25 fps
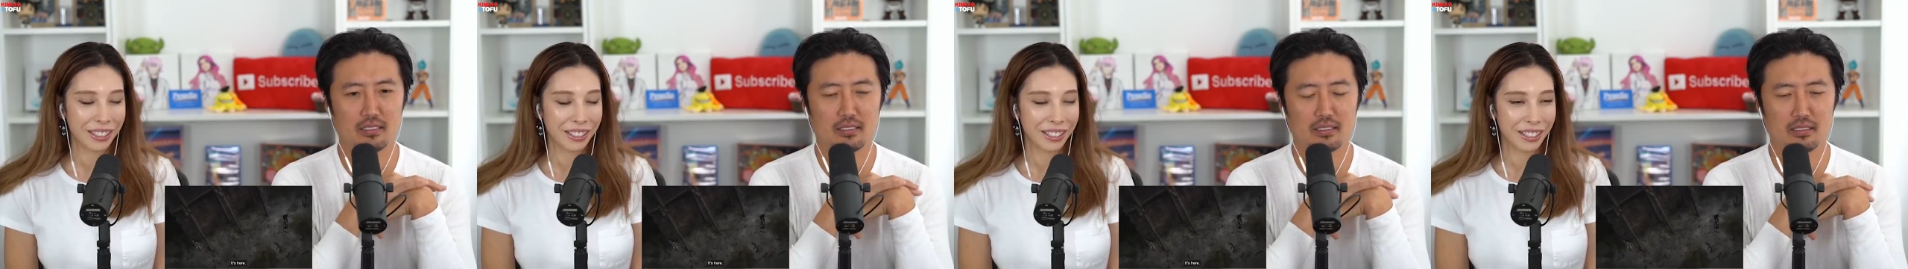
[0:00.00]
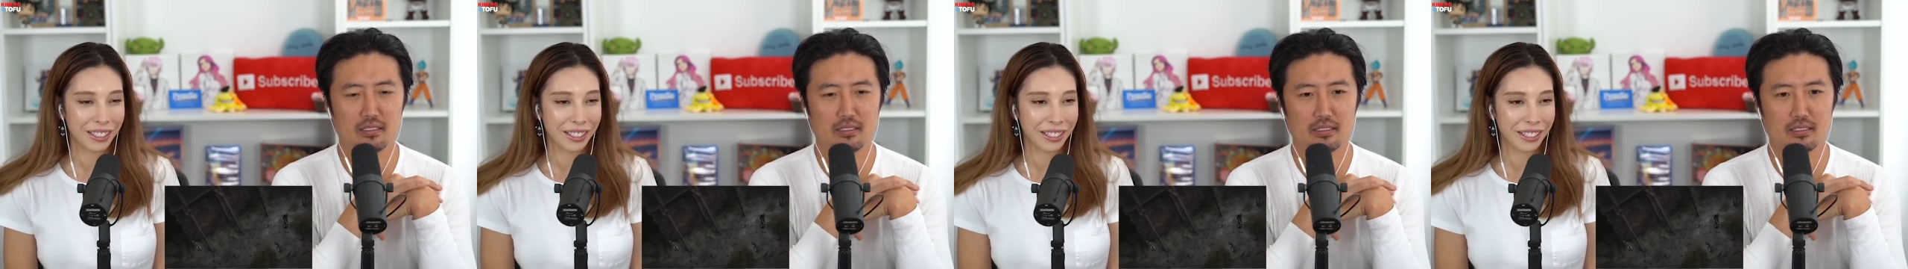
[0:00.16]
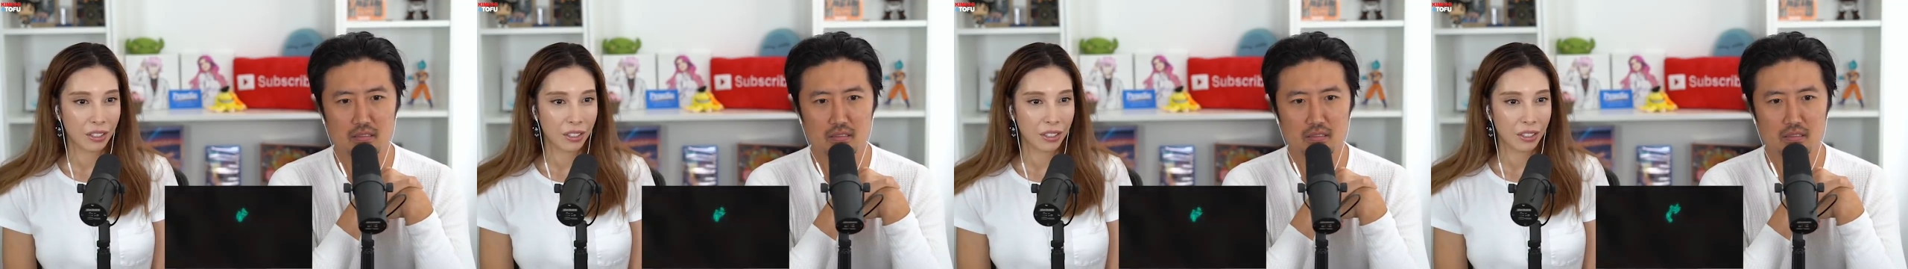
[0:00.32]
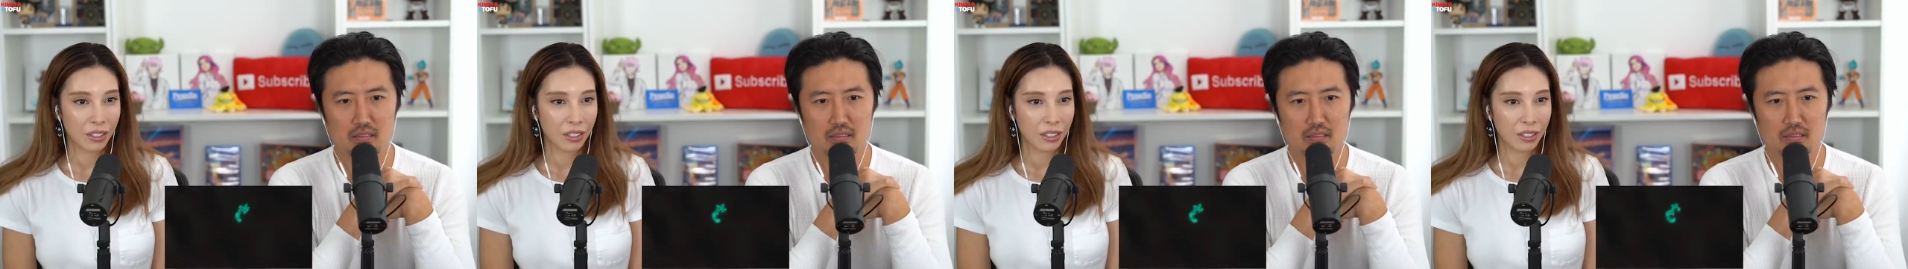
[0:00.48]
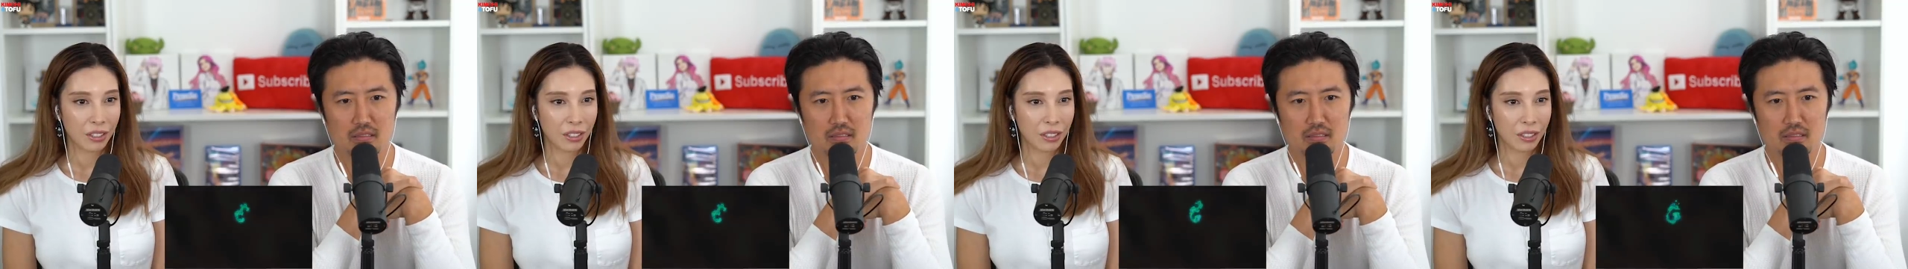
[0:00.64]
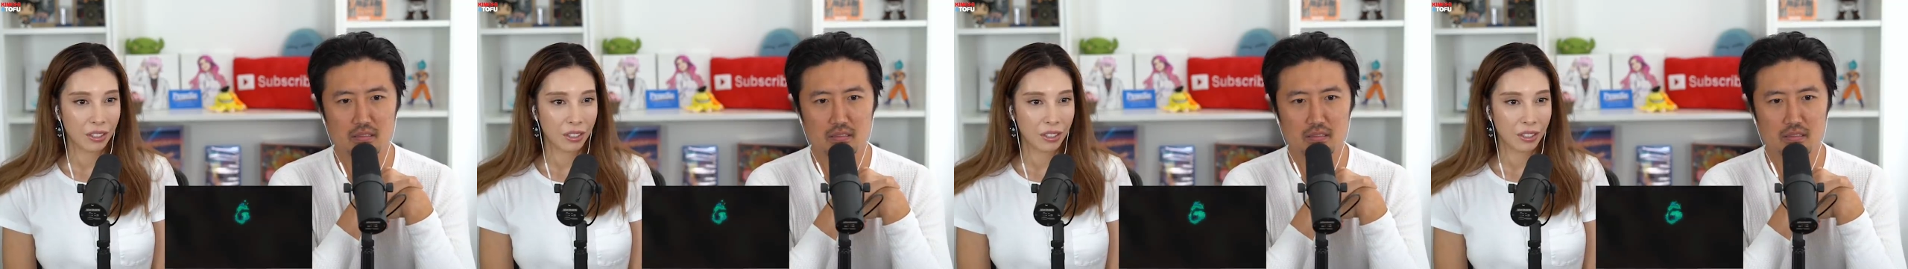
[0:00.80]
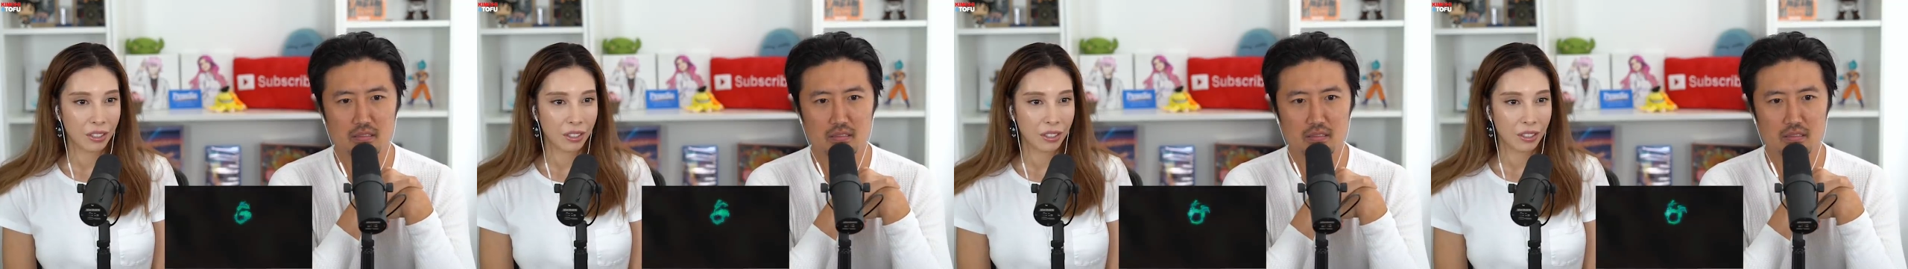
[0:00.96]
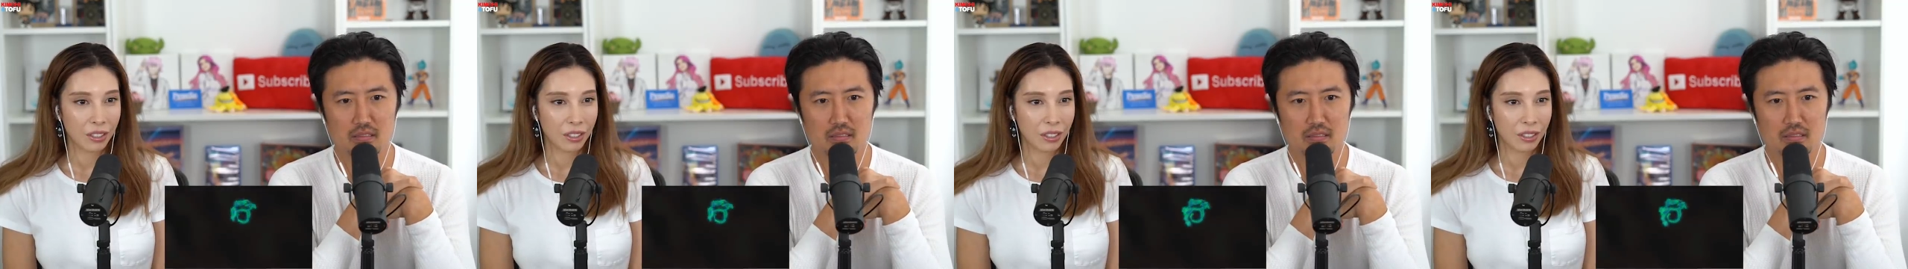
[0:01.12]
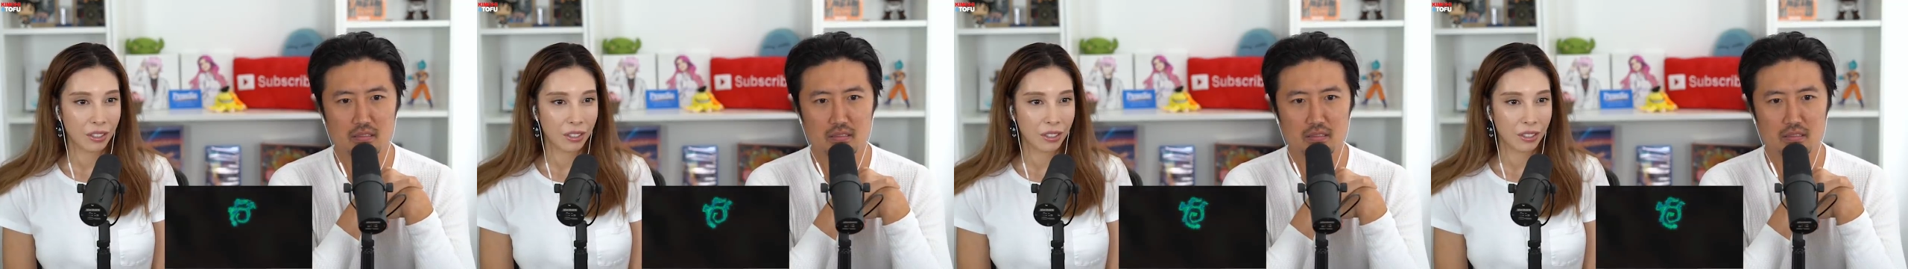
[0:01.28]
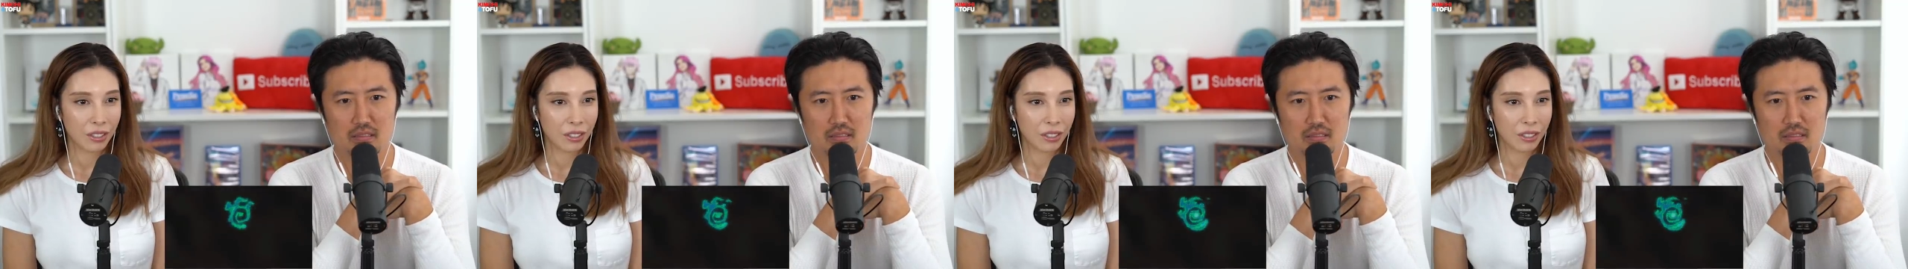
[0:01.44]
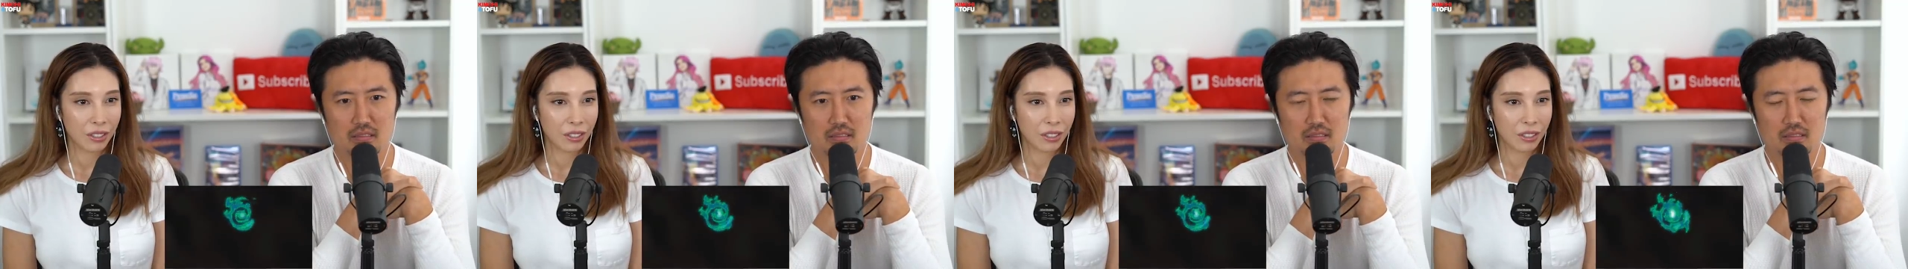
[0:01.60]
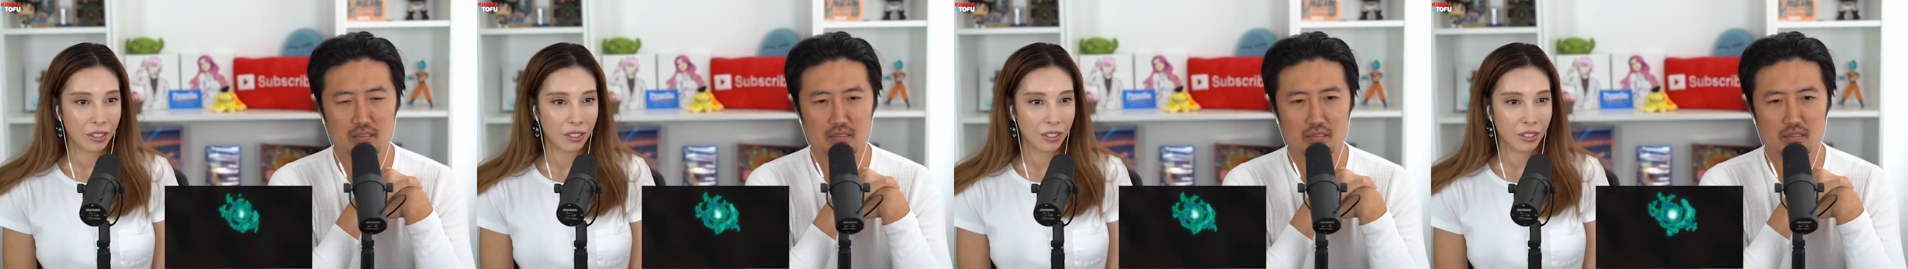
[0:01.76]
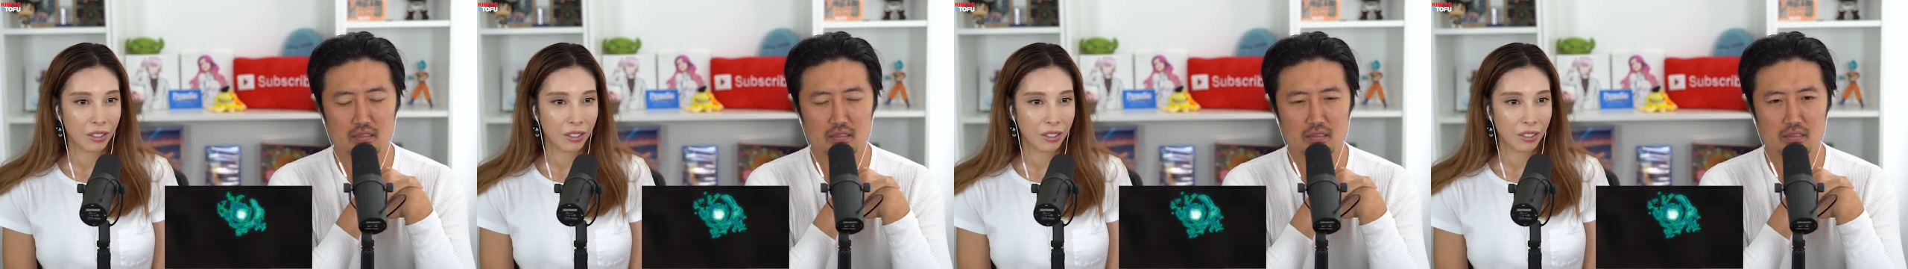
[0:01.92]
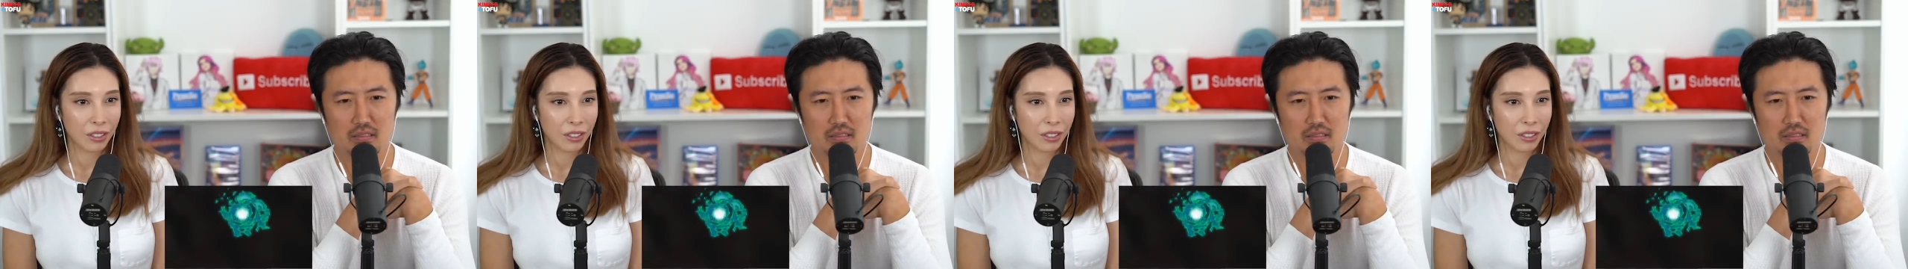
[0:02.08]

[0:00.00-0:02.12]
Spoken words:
Nothing is said.